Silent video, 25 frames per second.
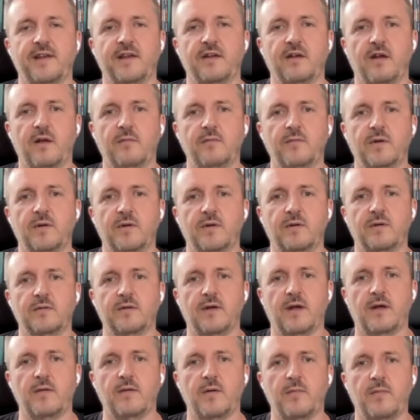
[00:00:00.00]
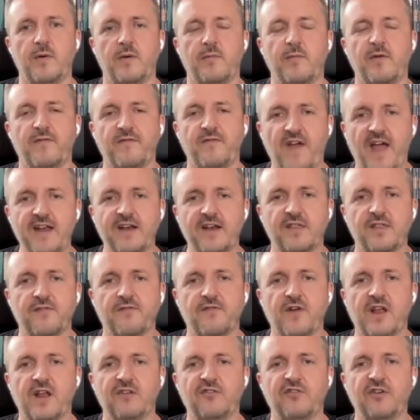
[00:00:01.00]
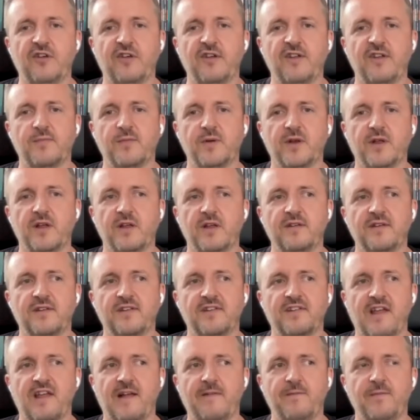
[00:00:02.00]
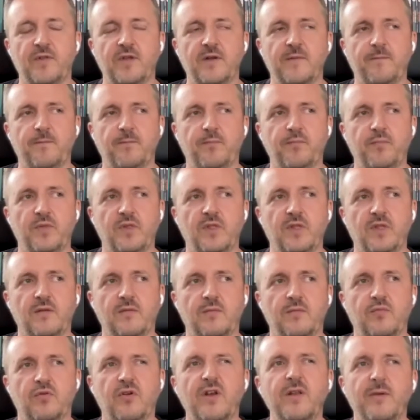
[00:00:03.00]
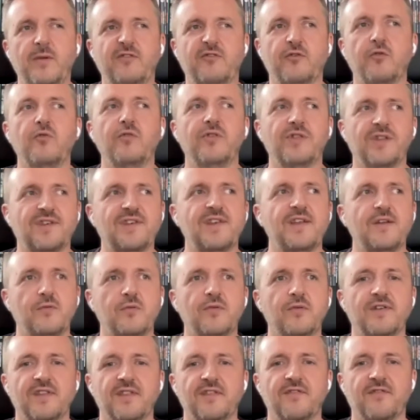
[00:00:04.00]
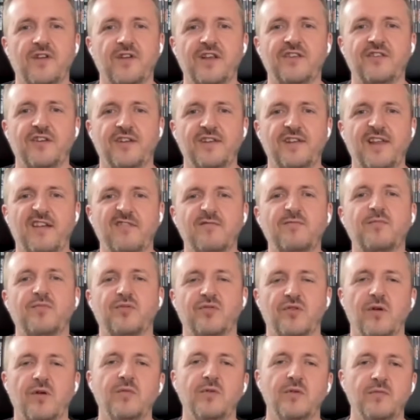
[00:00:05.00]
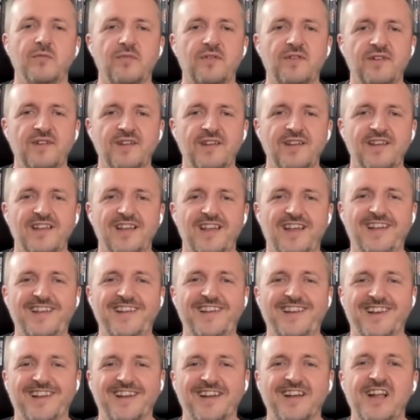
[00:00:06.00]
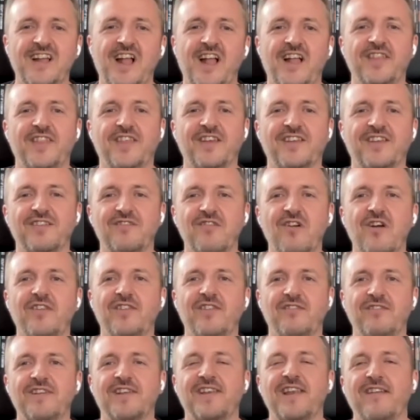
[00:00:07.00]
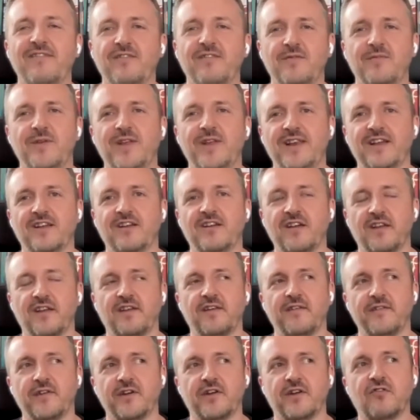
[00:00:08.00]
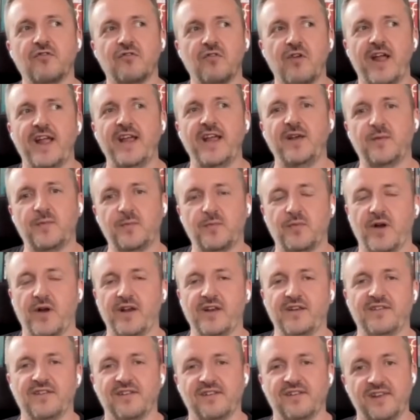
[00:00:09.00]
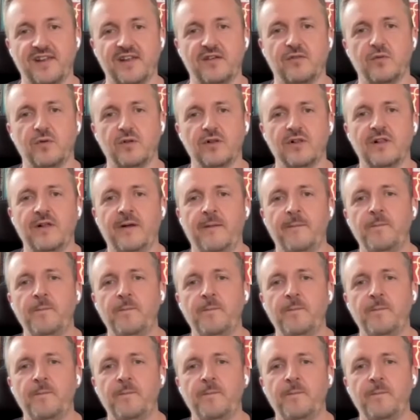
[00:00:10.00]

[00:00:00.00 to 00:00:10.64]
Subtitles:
I'm a fan of the franchise, but I understand that pretty much all the sequels in the franchise have problems. There has never been a sort of a great Predator sequel.